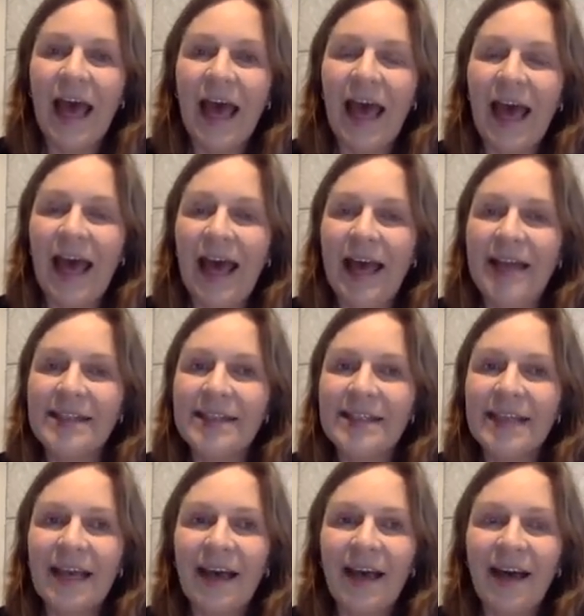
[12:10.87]

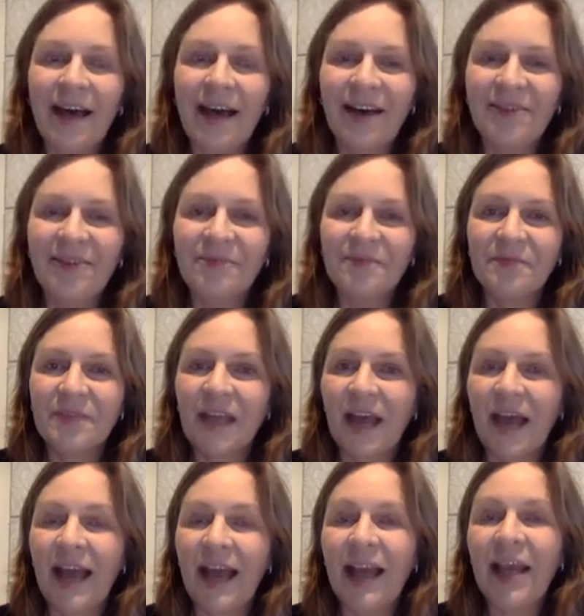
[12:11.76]
and um,
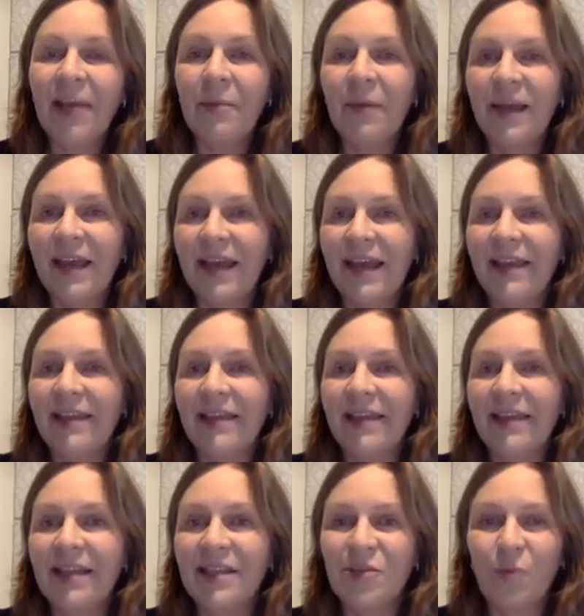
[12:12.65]
I like playing it
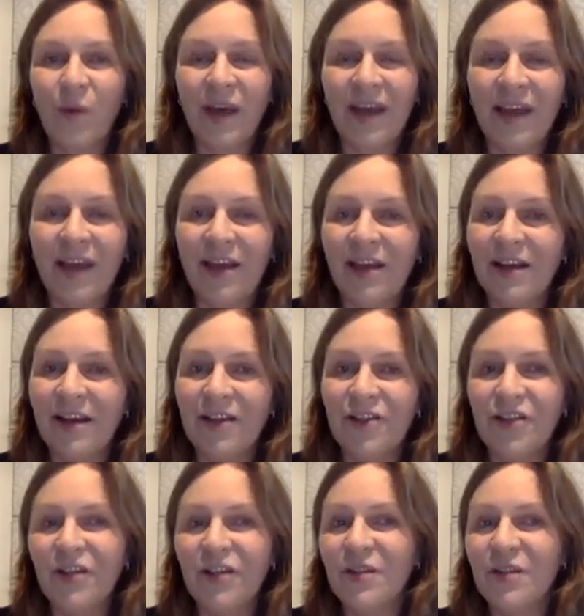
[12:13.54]
this way uh,
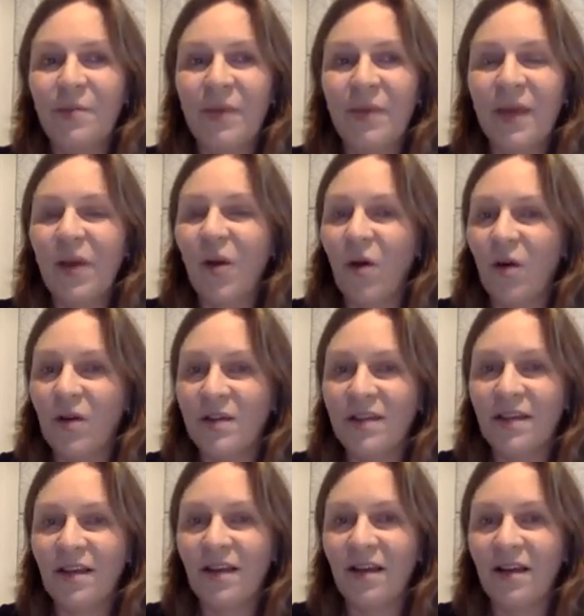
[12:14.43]
just
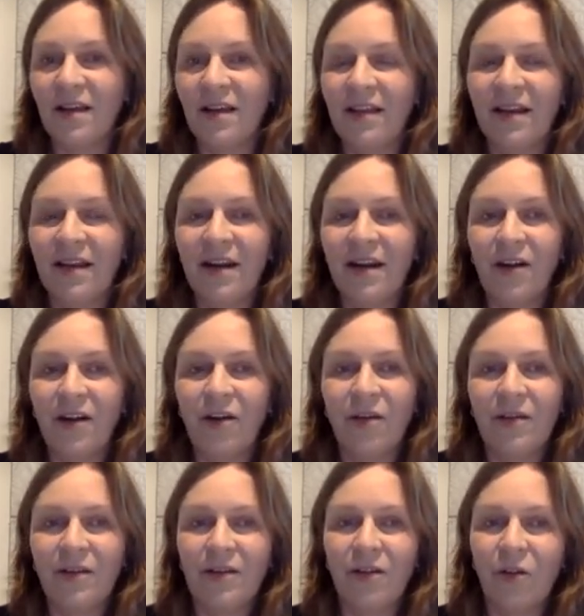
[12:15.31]
because uh, there are
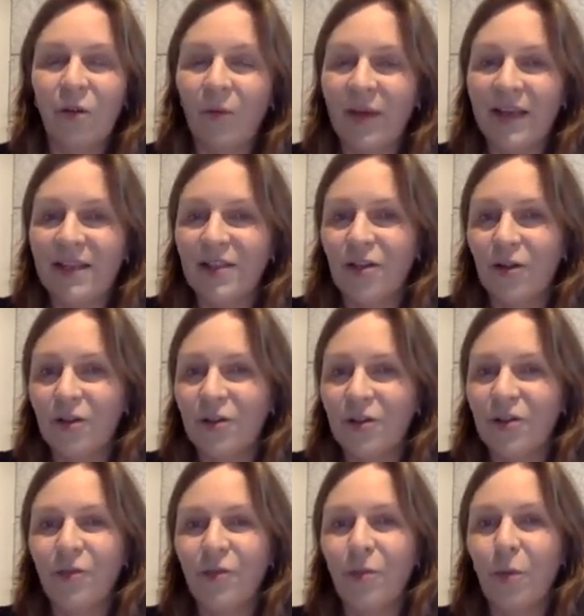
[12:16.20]
always
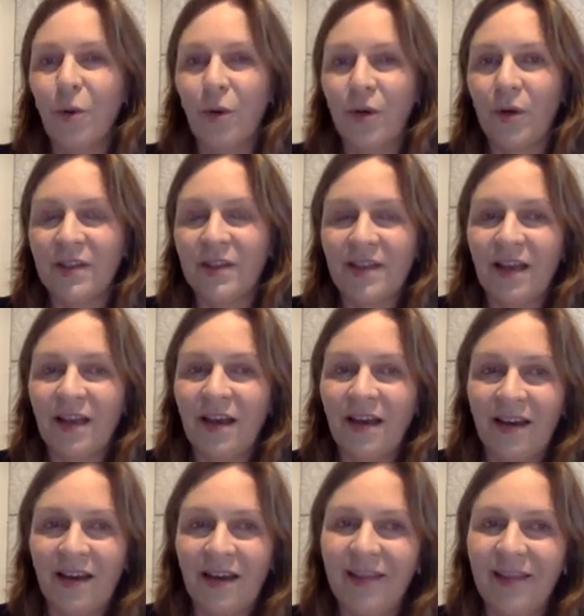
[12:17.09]
lots of boys
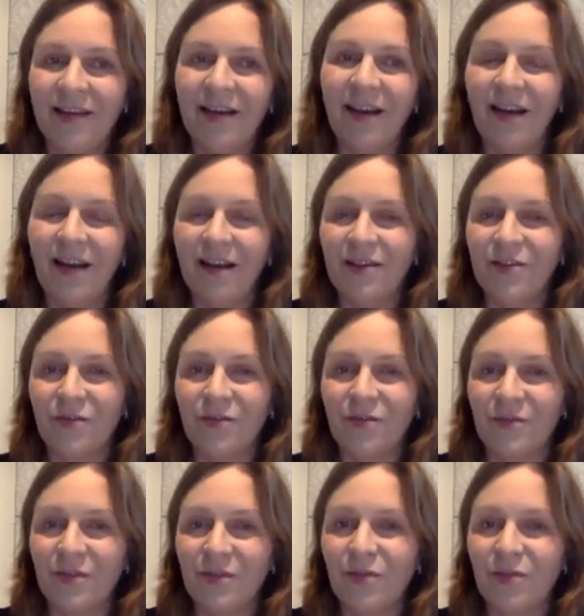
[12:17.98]
uh, in the
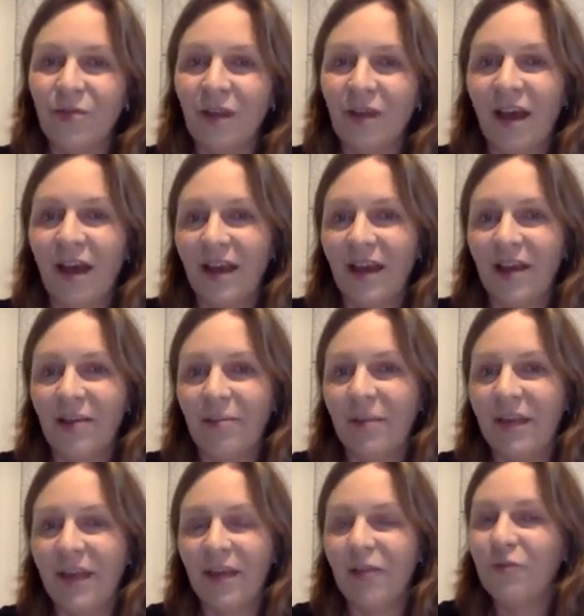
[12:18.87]
classrooms who like
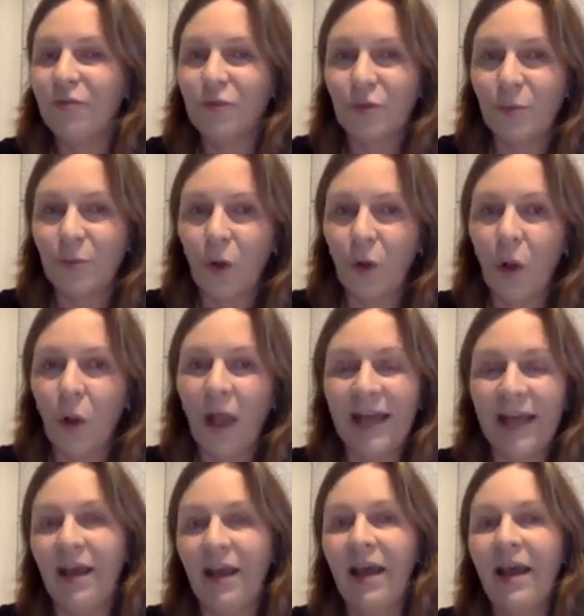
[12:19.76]
playing football,
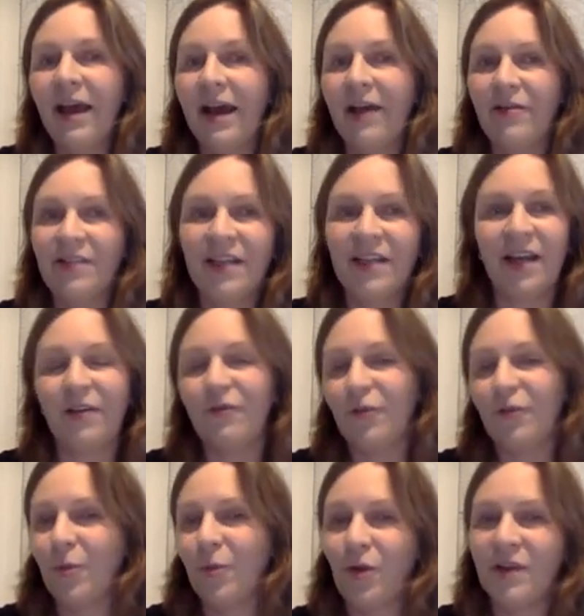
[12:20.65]
and I would say like
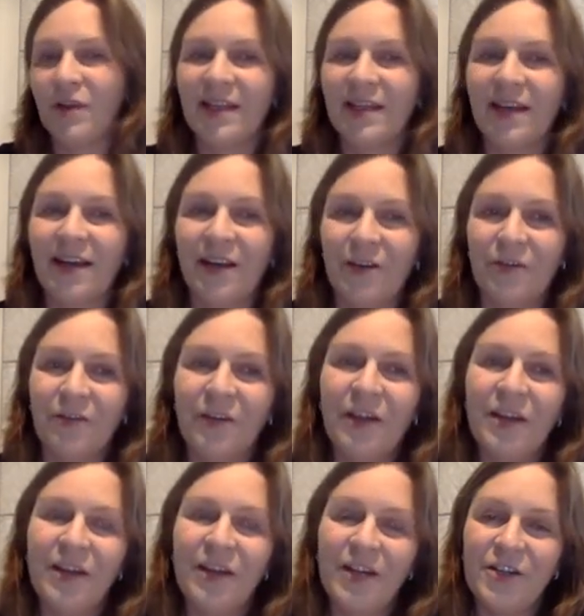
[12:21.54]
football is a kind of
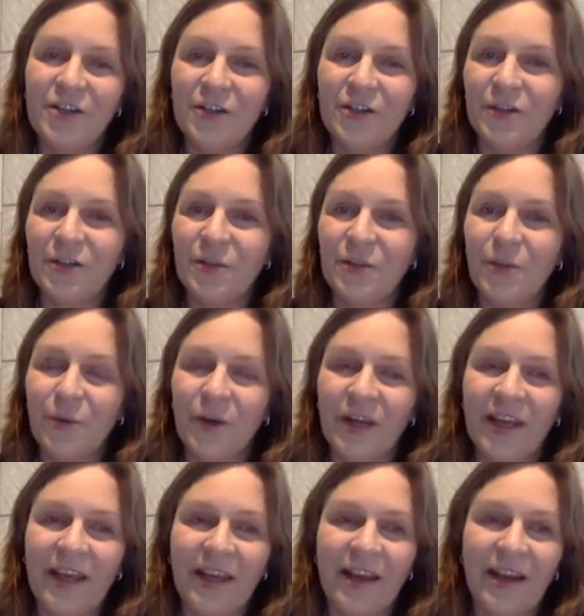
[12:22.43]
national sport
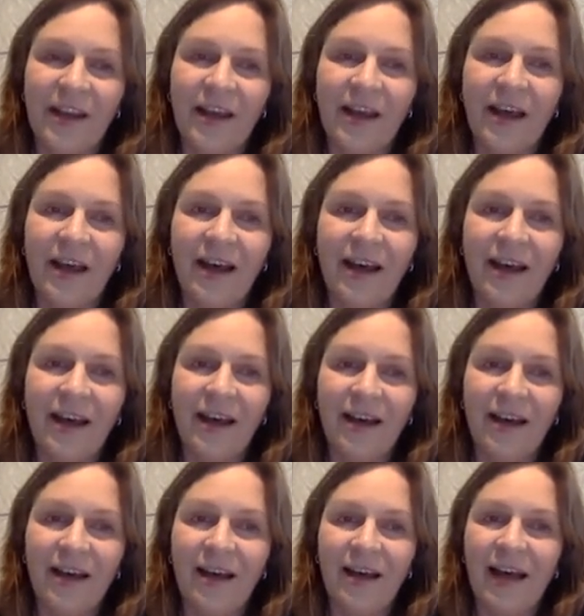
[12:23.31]
here,
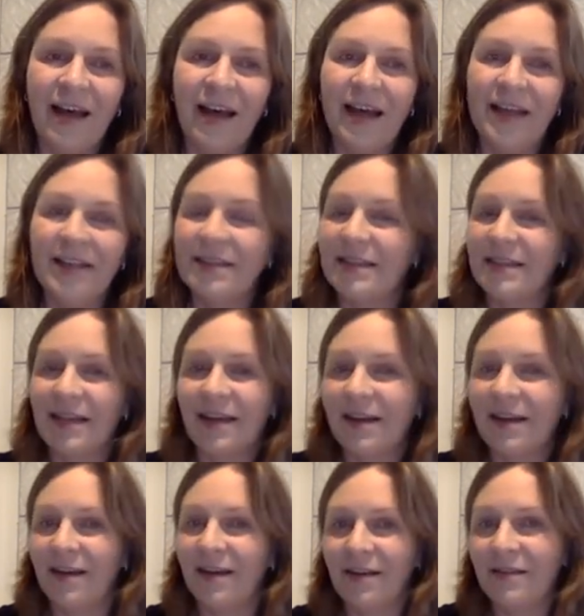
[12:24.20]
and
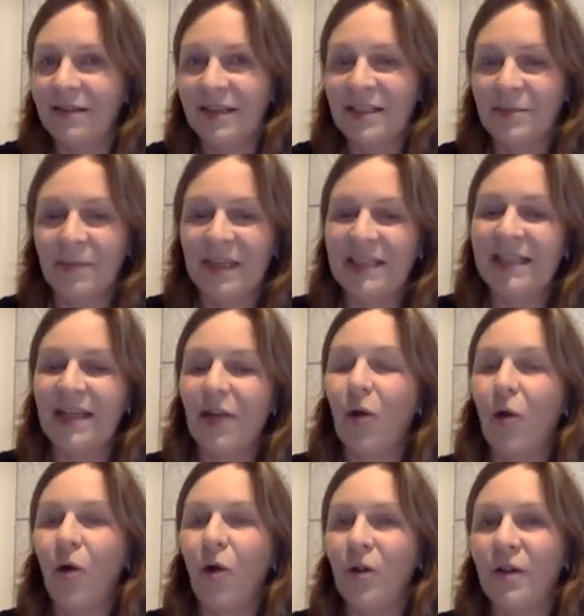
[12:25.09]
this means that
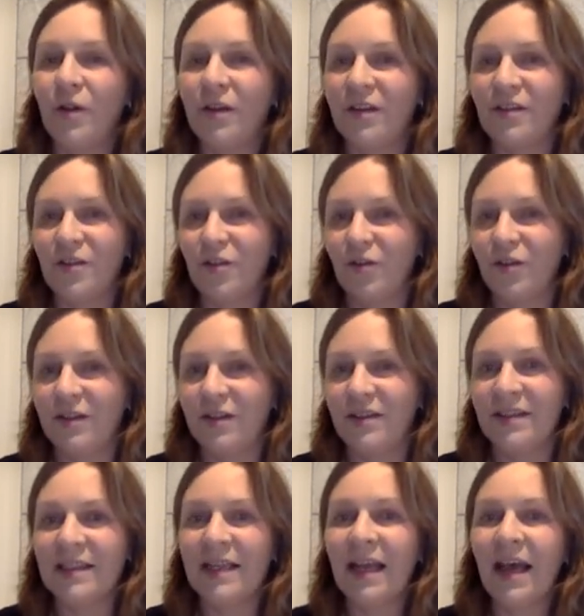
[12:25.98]
all the
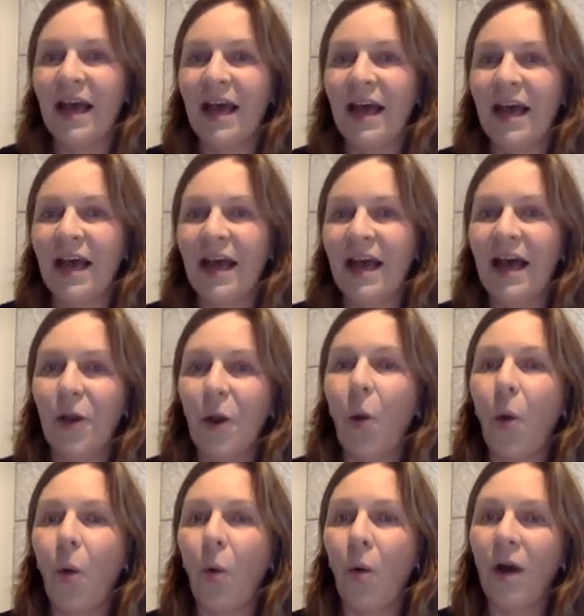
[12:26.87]
students
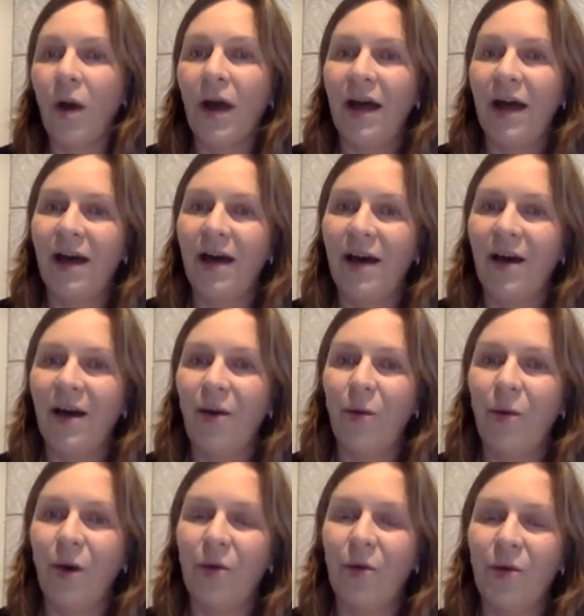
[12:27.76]
know
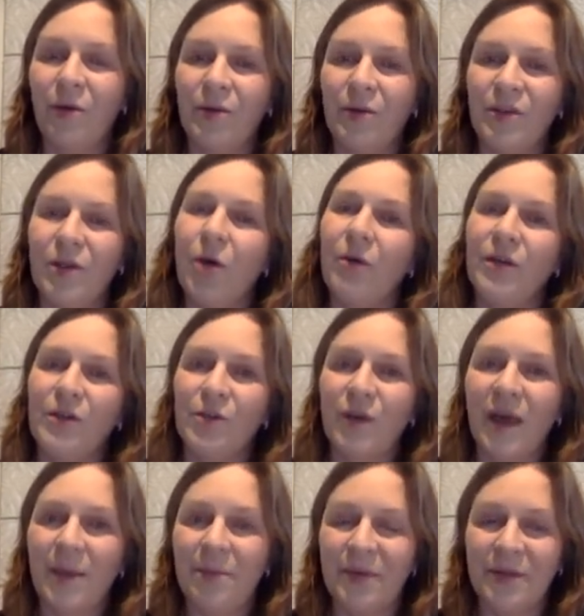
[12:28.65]
what, what what's
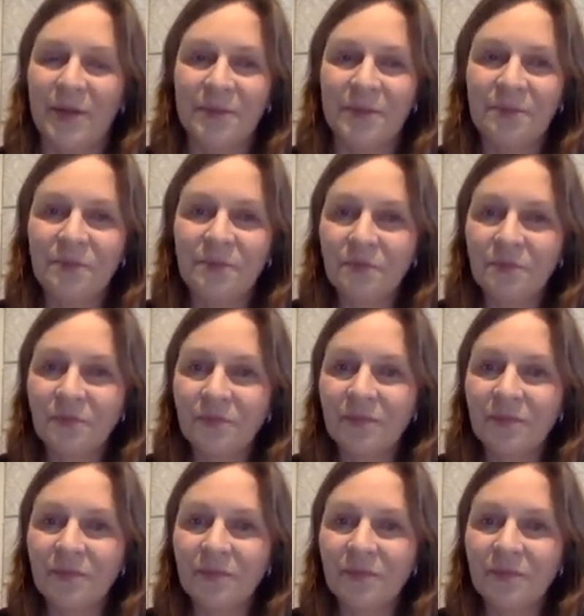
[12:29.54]
going to happen.